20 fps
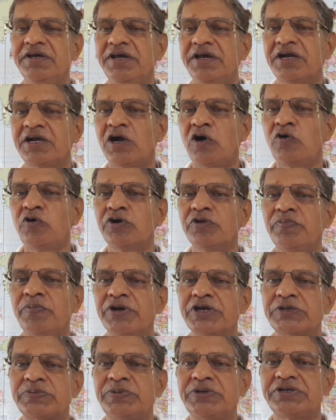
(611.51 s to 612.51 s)
Accounts
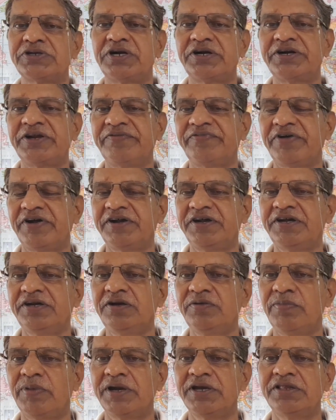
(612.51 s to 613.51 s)
must be
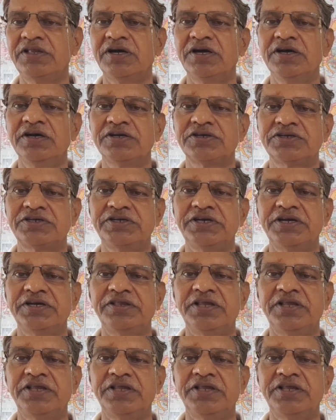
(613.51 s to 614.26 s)
certified by the CA,